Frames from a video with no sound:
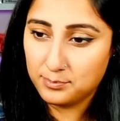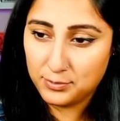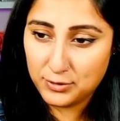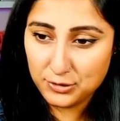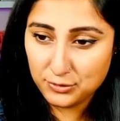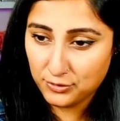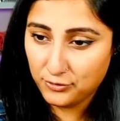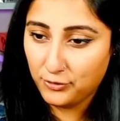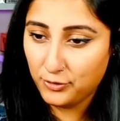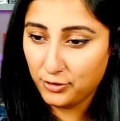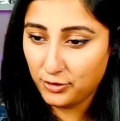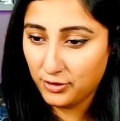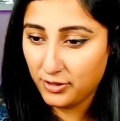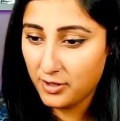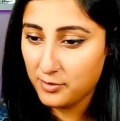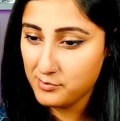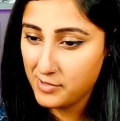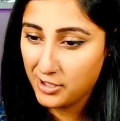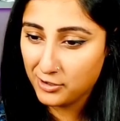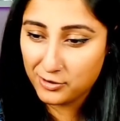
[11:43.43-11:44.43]
beautiful
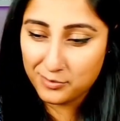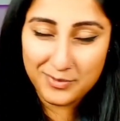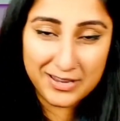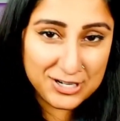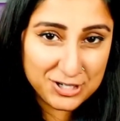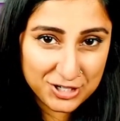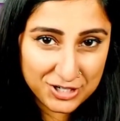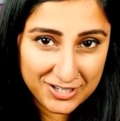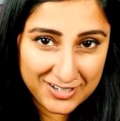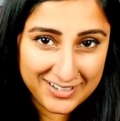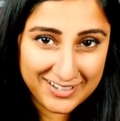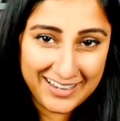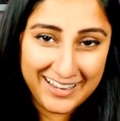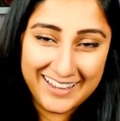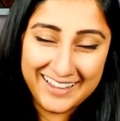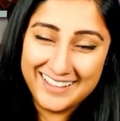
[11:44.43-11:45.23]
amalgamation